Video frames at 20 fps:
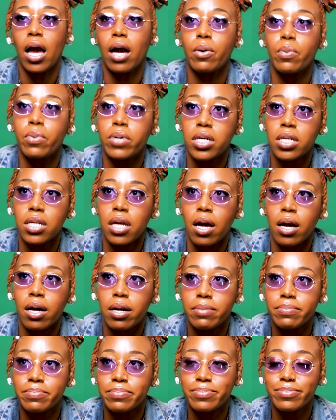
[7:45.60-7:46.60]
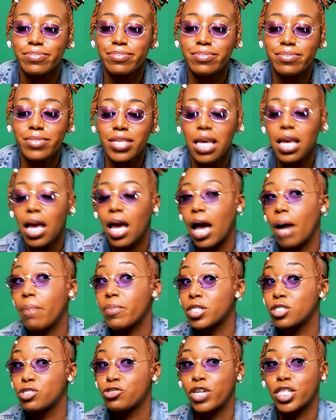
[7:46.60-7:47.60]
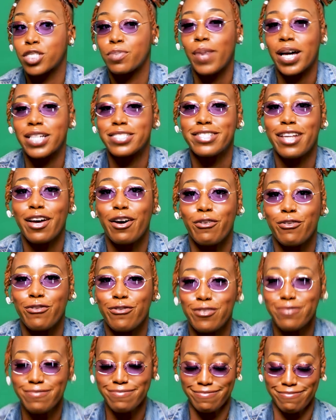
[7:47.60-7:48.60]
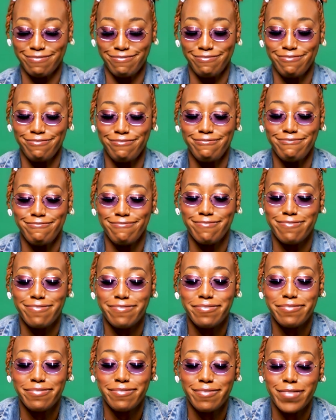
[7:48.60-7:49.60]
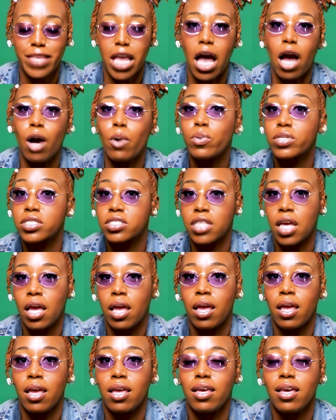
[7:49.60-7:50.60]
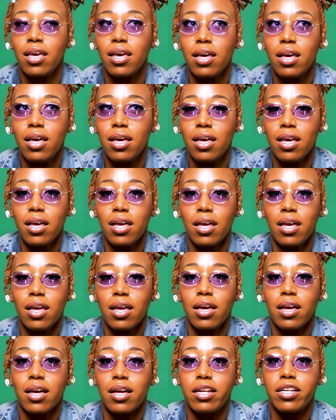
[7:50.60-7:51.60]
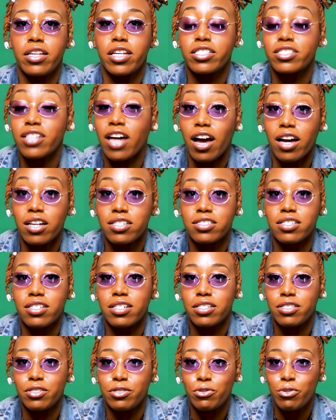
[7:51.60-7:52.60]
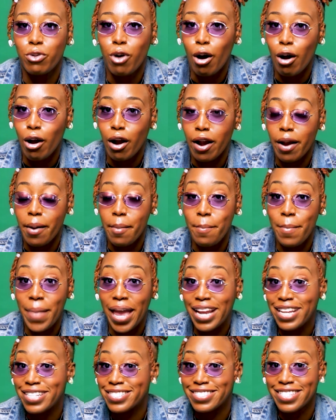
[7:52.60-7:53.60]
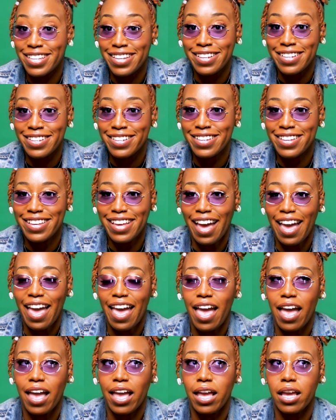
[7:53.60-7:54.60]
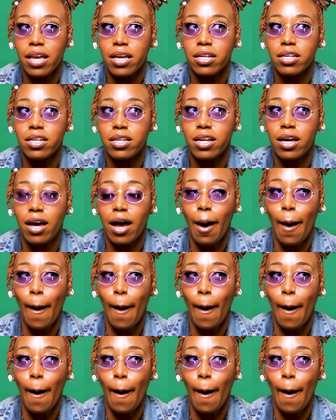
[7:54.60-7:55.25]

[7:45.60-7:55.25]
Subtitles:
I'm gonna address myself. I would say, Natasha, you are amazing and